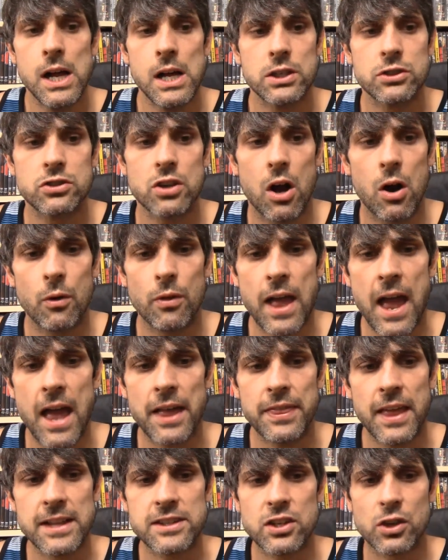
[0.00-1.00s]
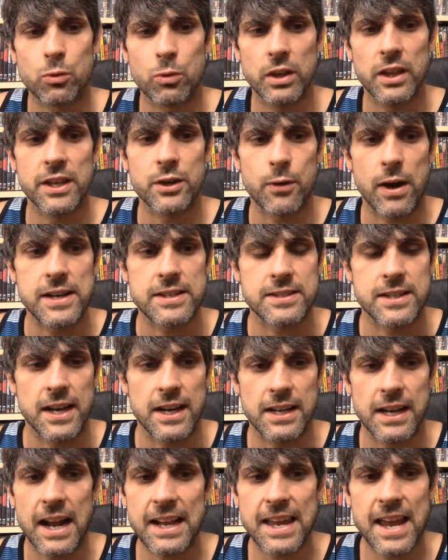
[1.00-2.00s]
So that that's a really great
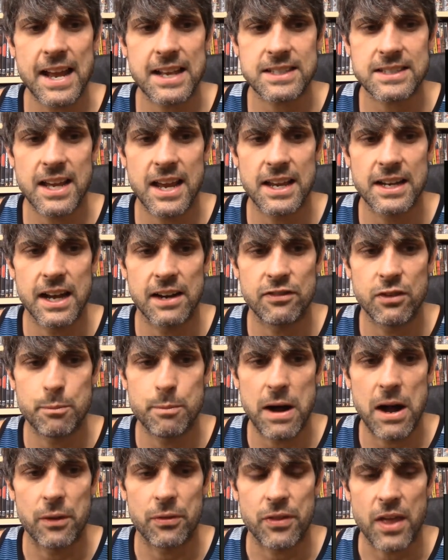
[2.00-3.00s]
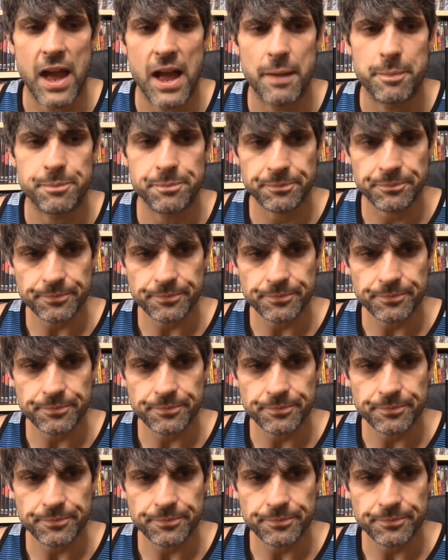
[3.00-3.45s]
scene, and I can't say enough about that.